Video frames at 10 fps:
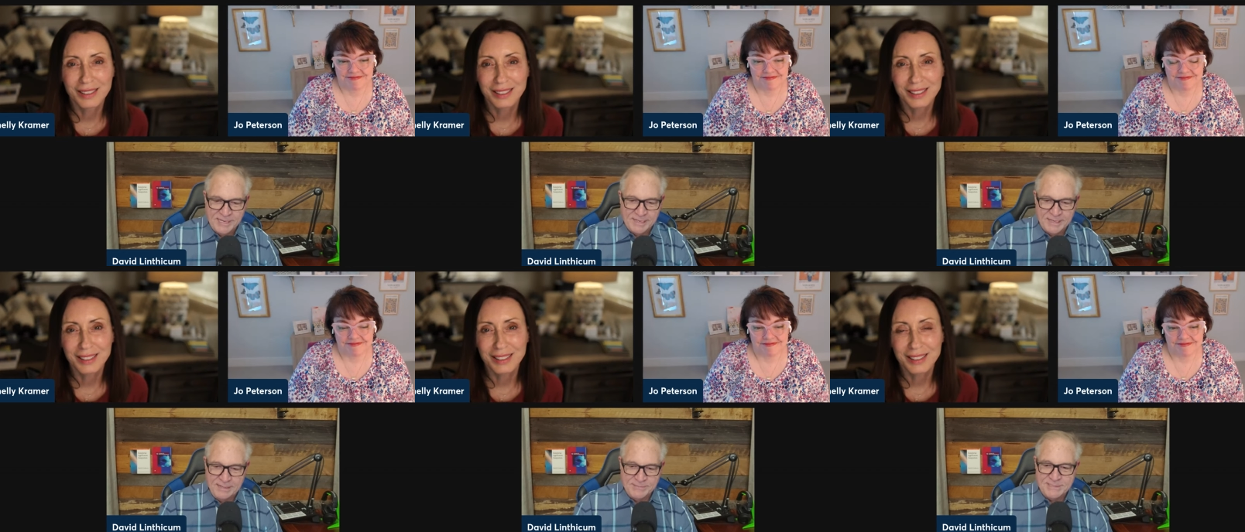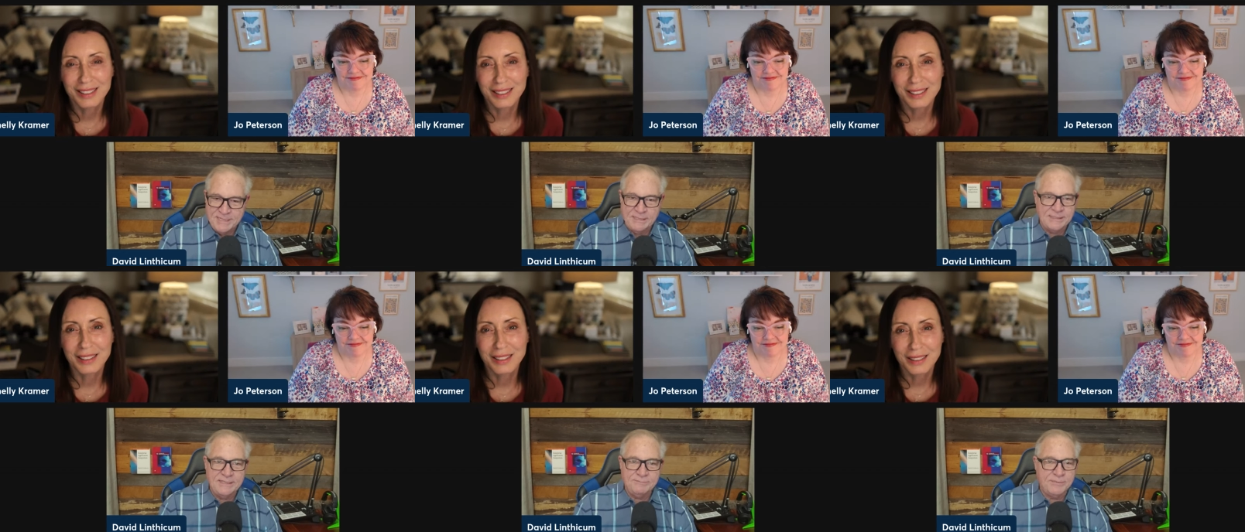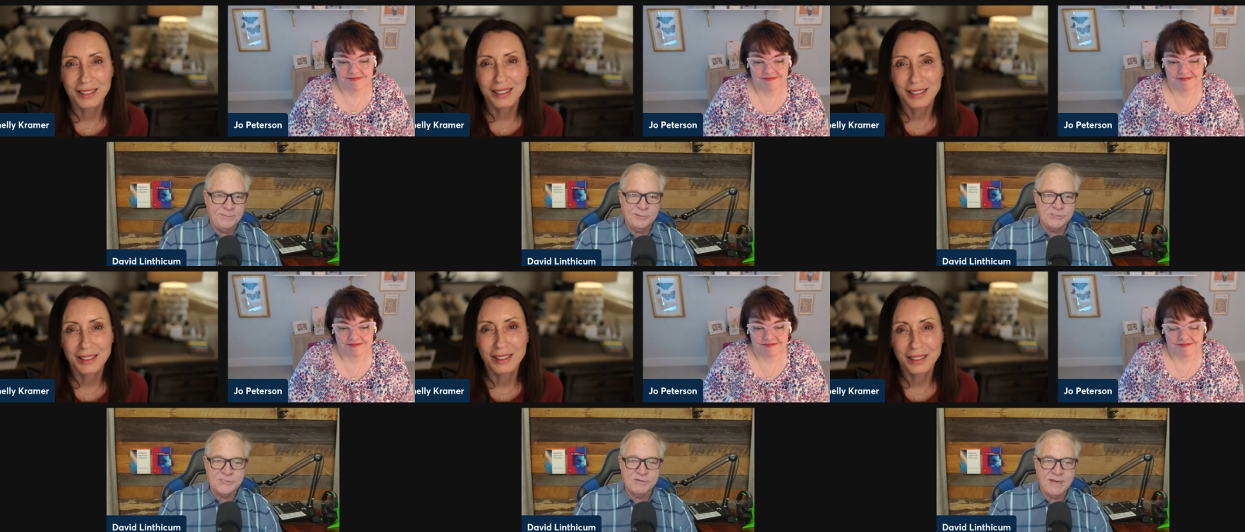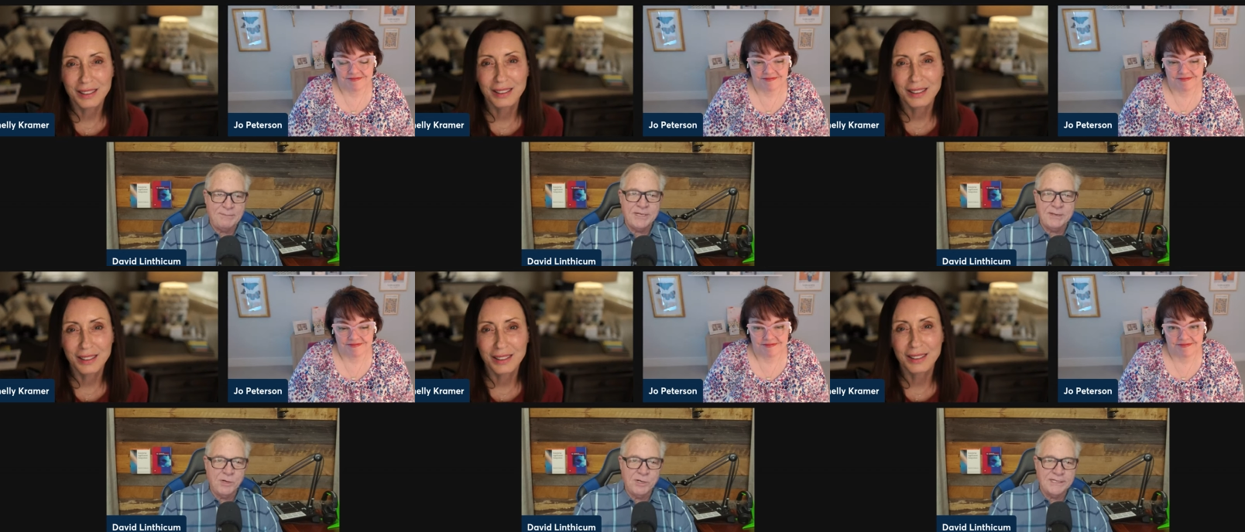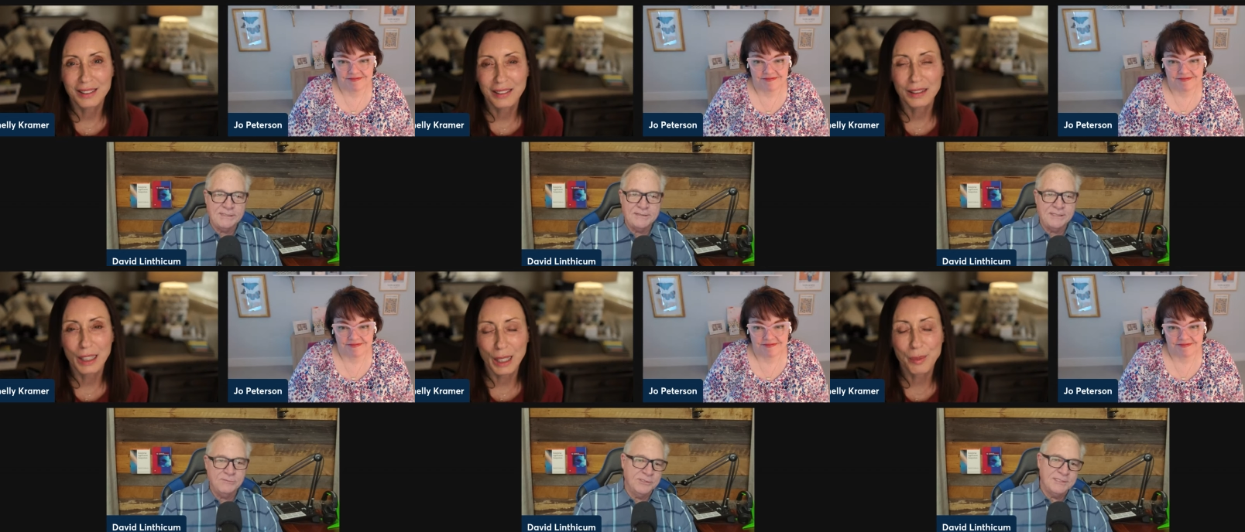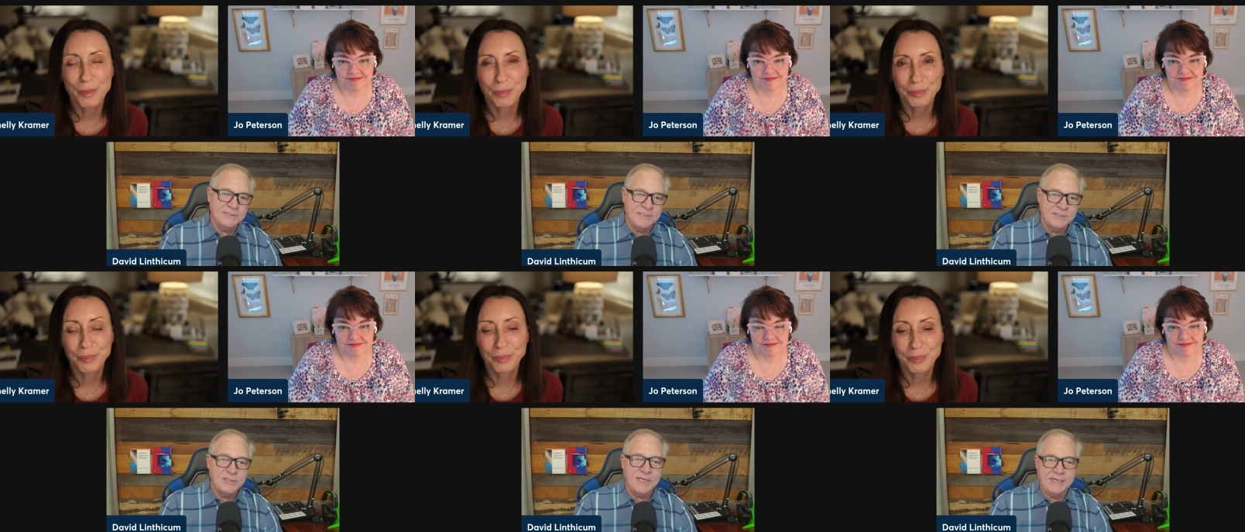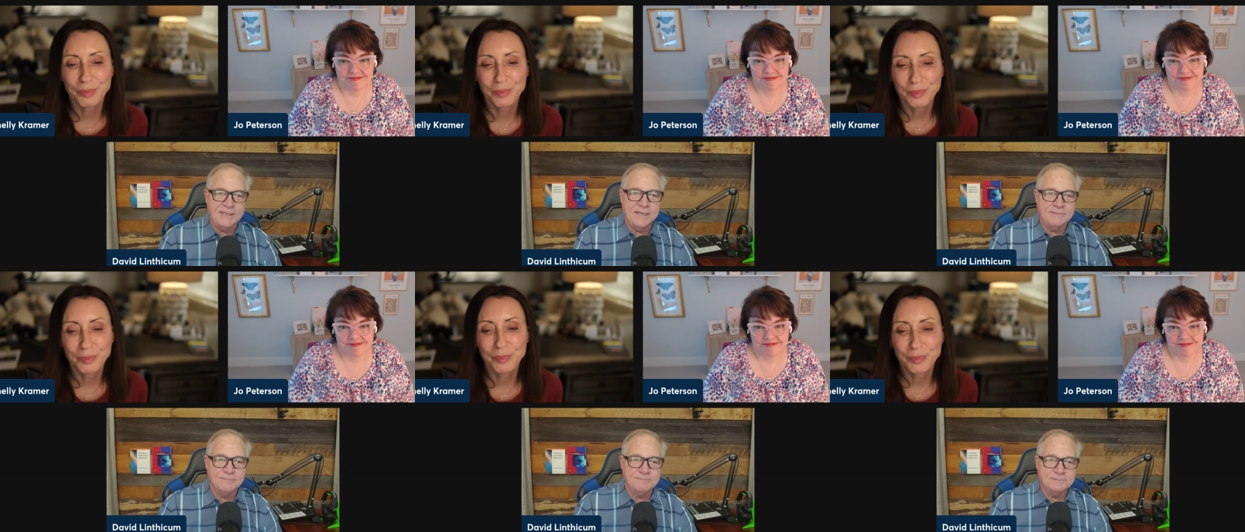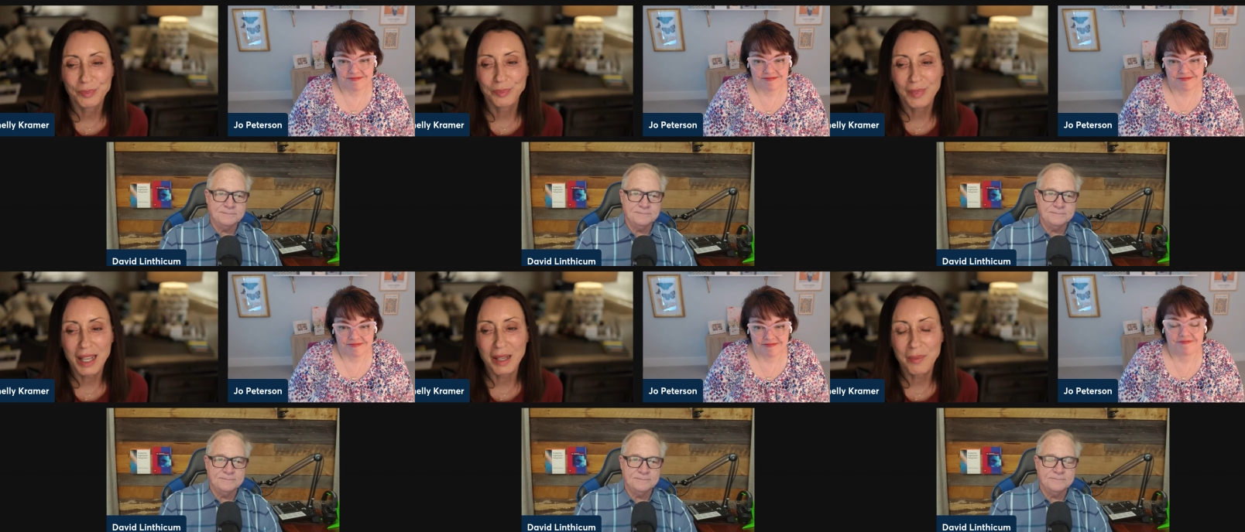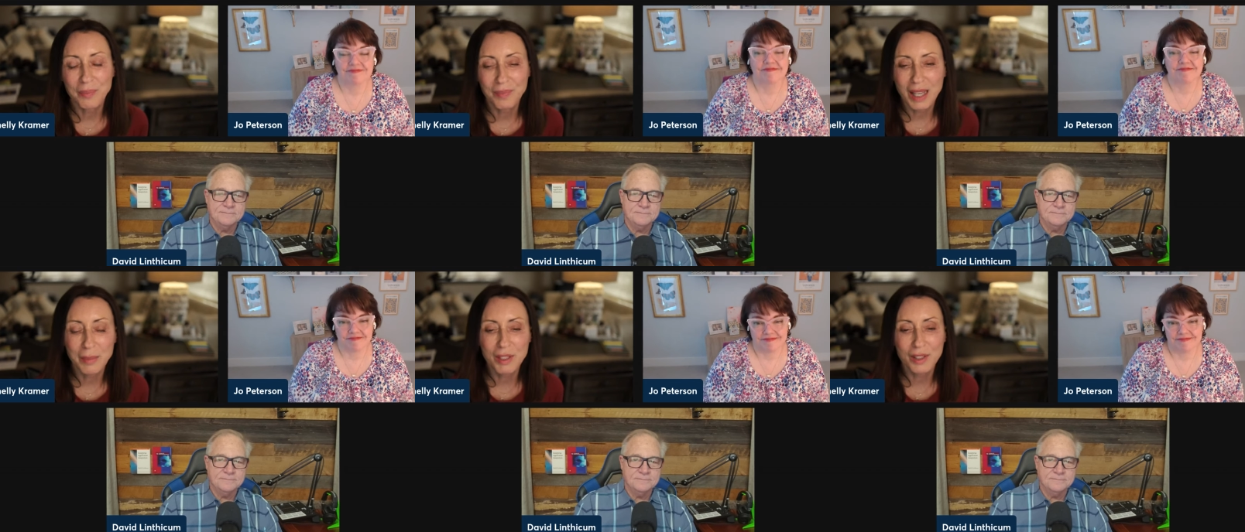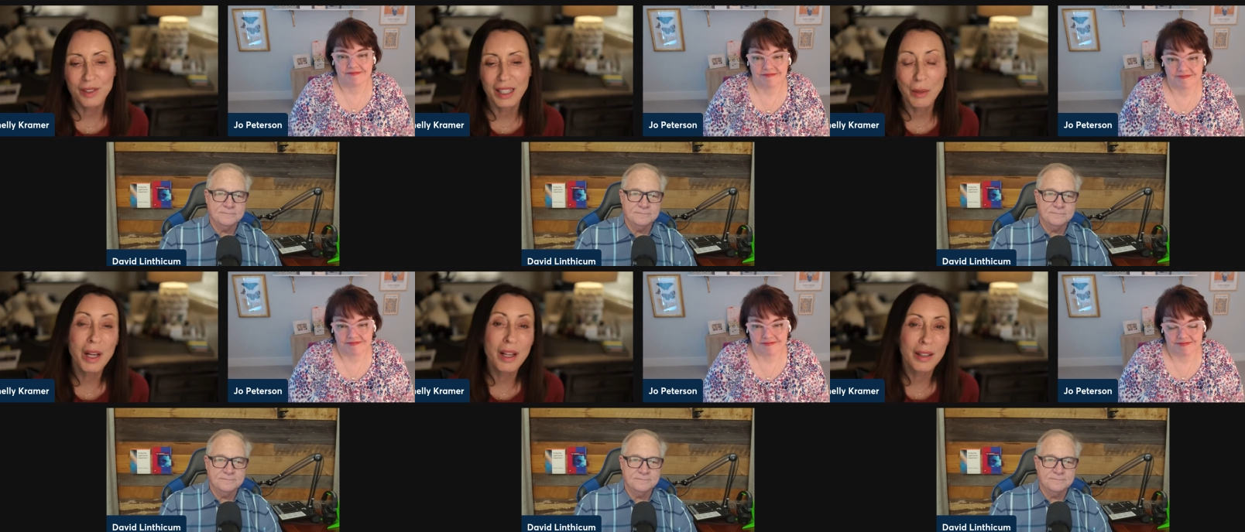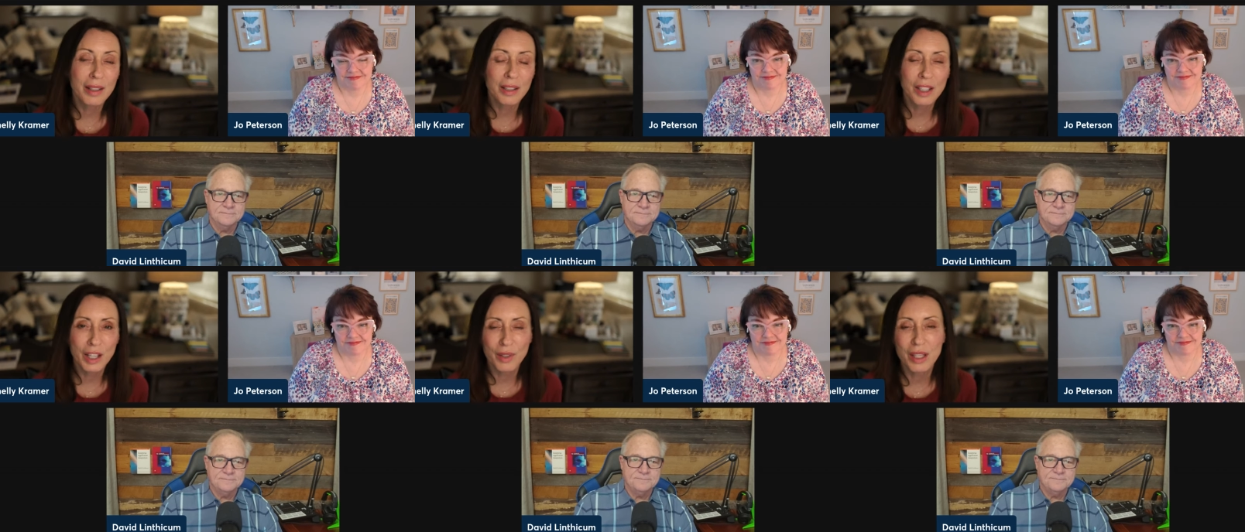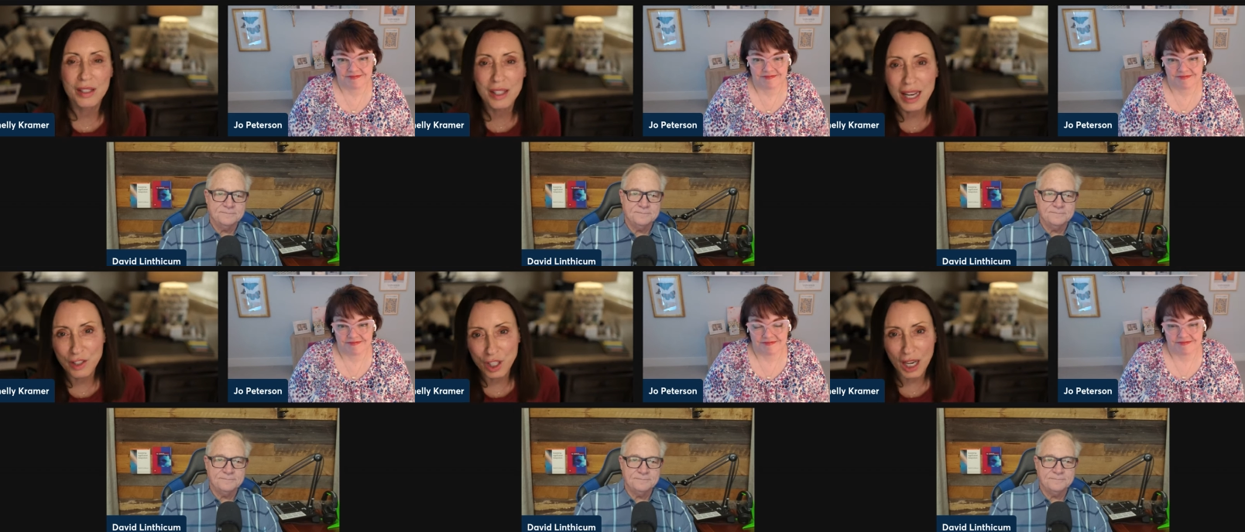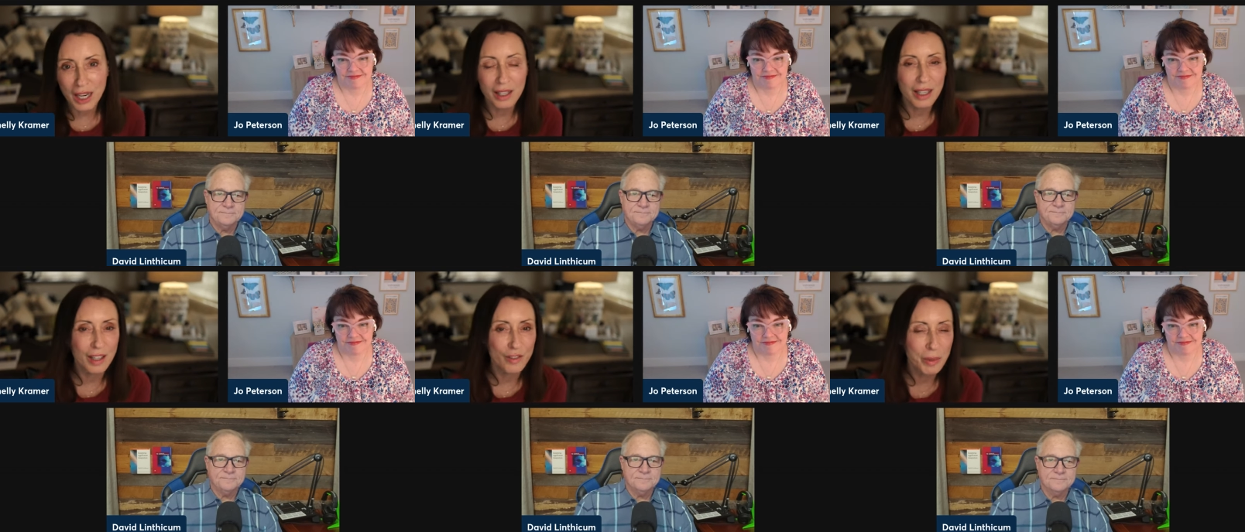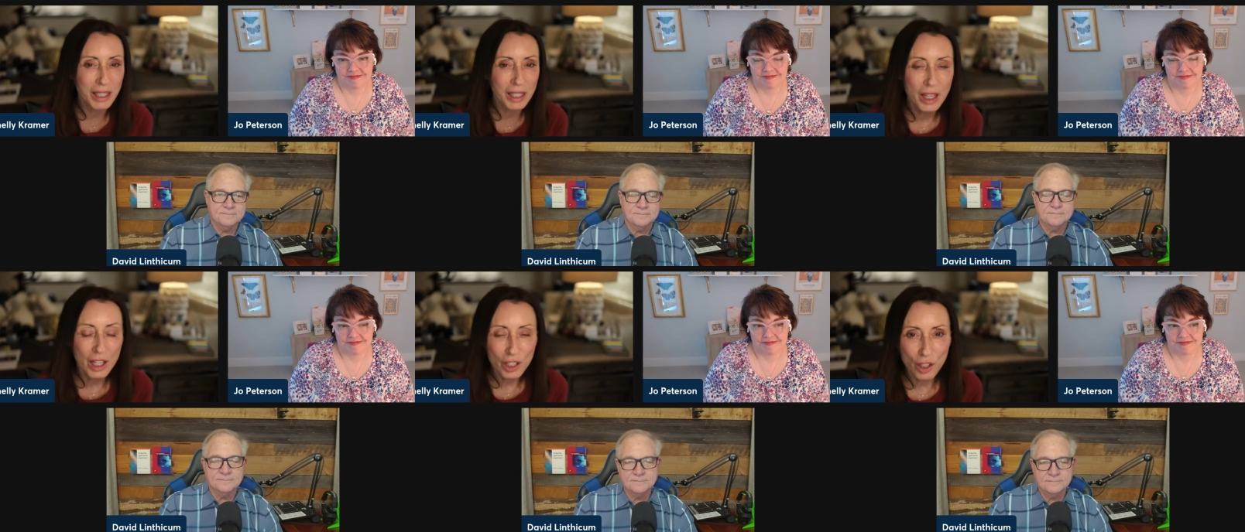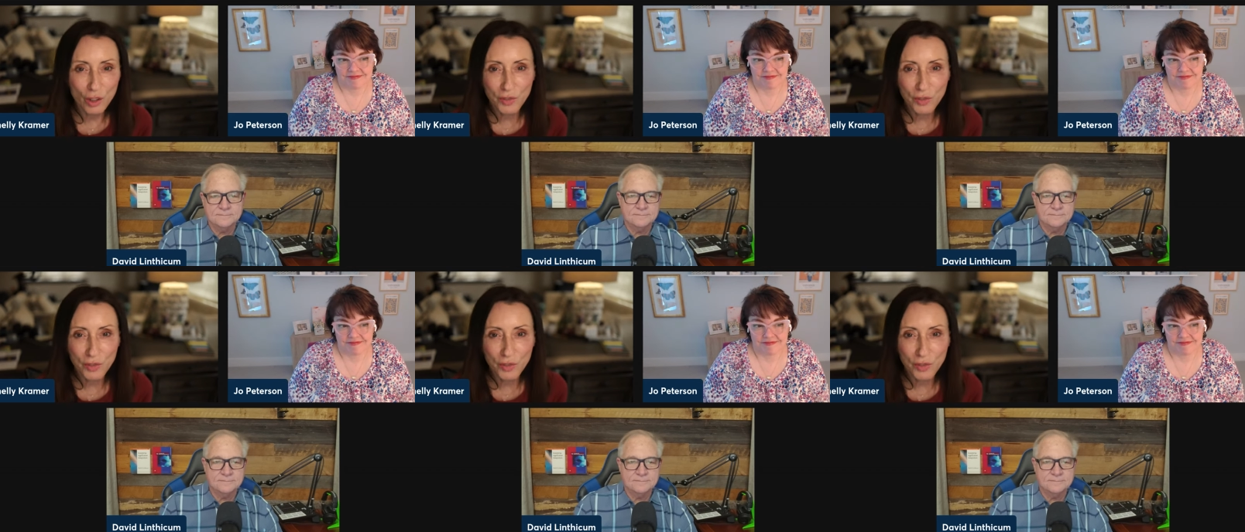Speaker 1: that kind of mentality, people are just grabbing a market that really isn't educated yet.
Speaker 2: Yeah, mm absolutely. Well, I, you know, it isn't educated and everybody, you know,